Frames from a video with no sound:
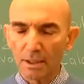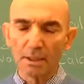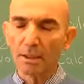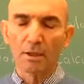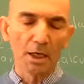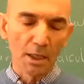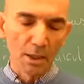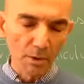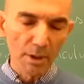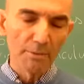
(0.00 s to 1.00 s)
on
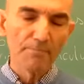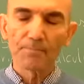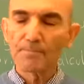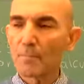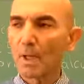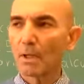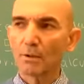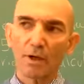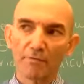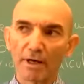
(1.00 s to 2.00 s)
OWL.
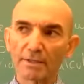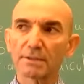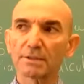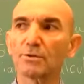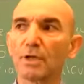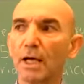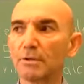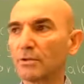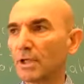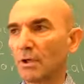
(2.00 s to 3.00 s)
You have access to that.
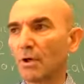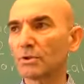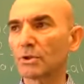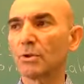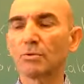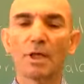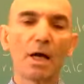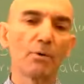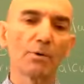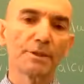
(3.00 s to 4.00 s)
You can also
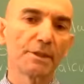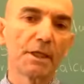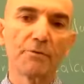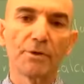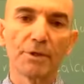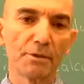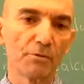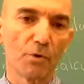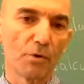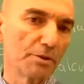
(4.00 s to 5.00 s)
download it anywhere in the
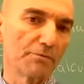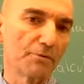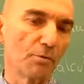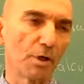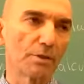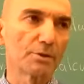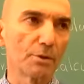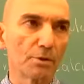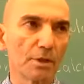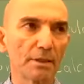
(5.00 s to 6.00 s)
world if you want.
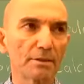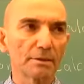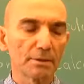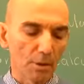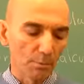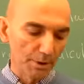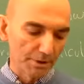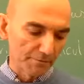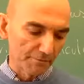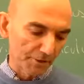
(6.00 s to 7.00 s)
So that's
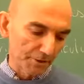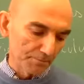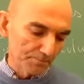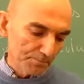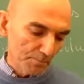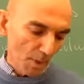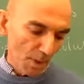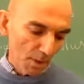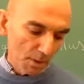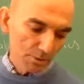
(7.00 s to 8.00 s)
completely free.
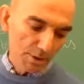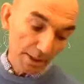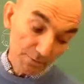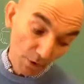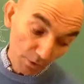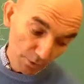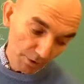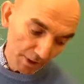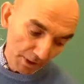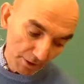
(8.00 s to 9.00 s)
So that's one good
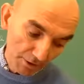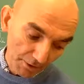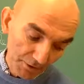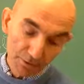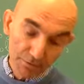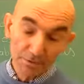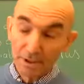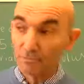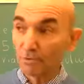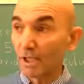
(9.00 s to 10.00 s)
thing. I thought
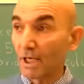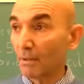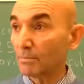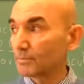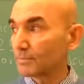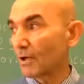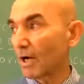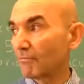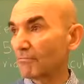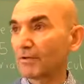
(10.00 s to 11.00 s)
it would help to
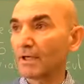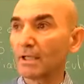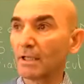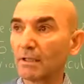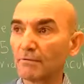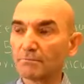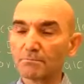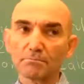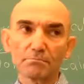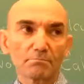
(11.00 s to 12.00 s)
have
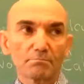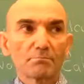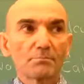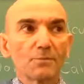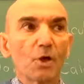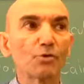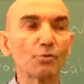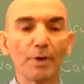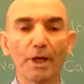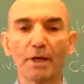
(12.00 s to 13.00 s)
not to
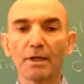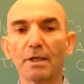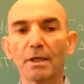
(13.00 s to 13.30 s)
pay